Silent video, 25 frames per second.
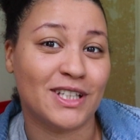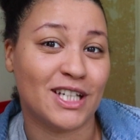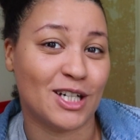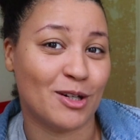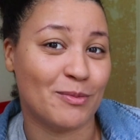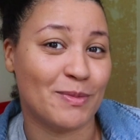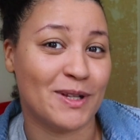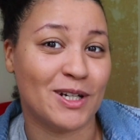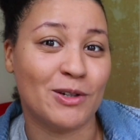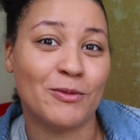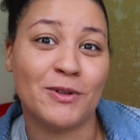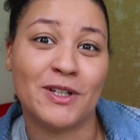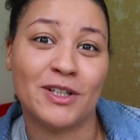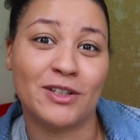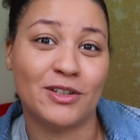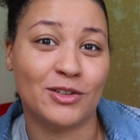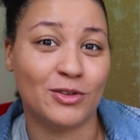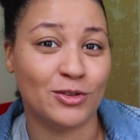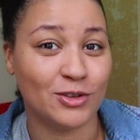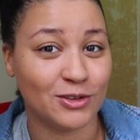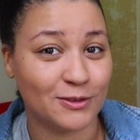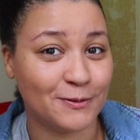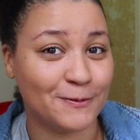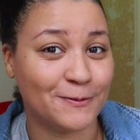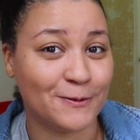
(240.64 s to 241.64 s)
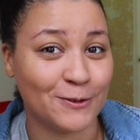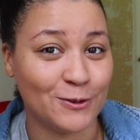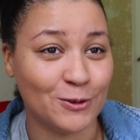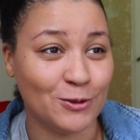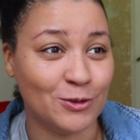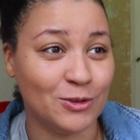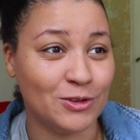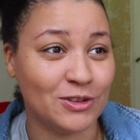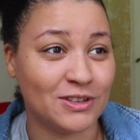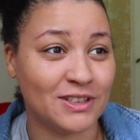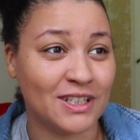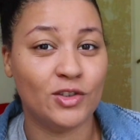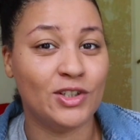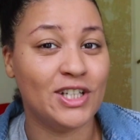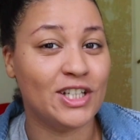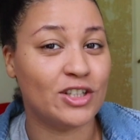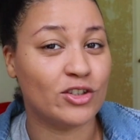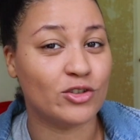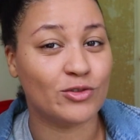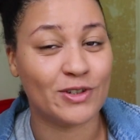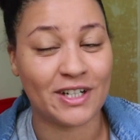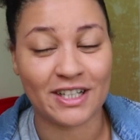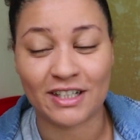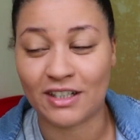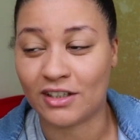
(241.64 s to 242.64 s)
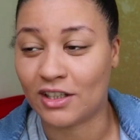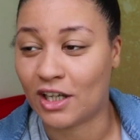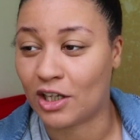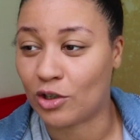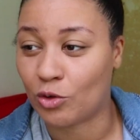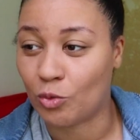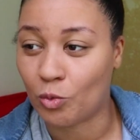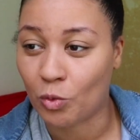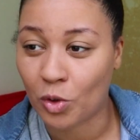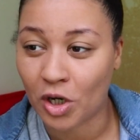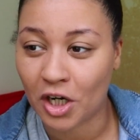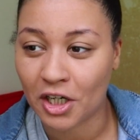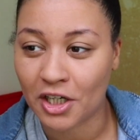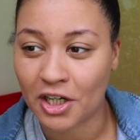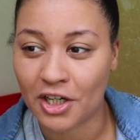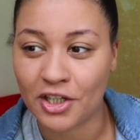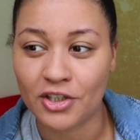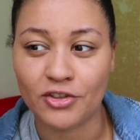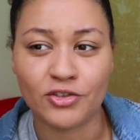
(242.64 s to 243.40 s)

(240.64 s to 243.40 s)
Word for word: a little bit with good food. You need to drink a lot of water.